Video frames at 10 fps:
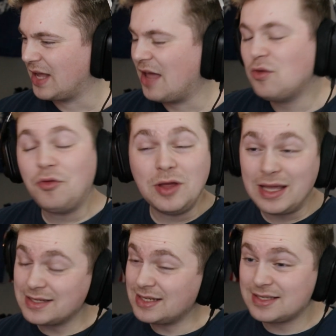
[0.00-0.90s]
And the thing
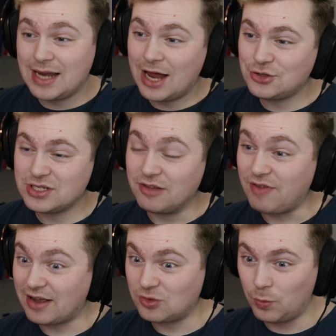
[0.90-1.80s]
is, it's not just the
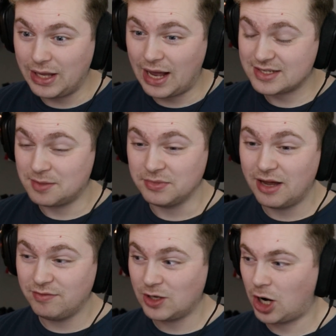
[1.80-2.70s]
fact that we got some
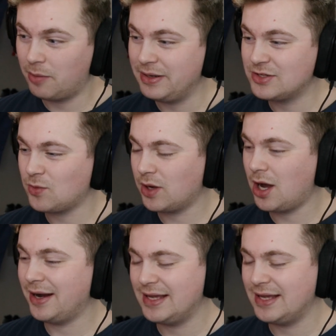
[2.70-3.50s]
lovely harmonies going on,